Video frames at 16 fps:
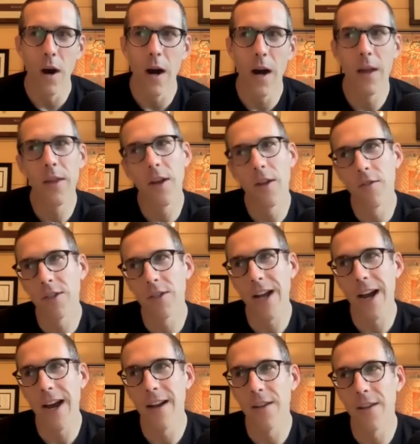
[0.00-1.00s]
On the other
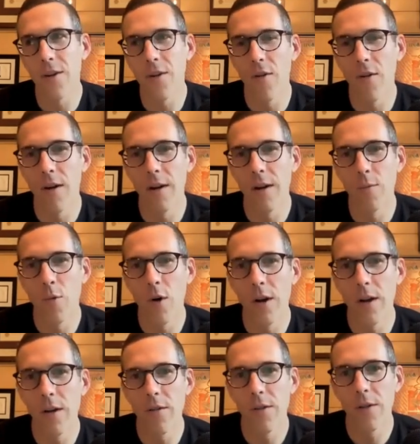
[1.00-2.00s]
side of the coin,
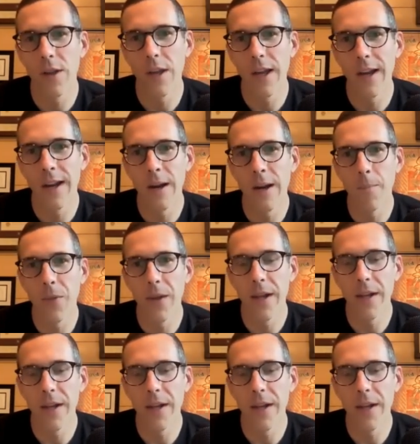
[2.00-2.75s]
what do you think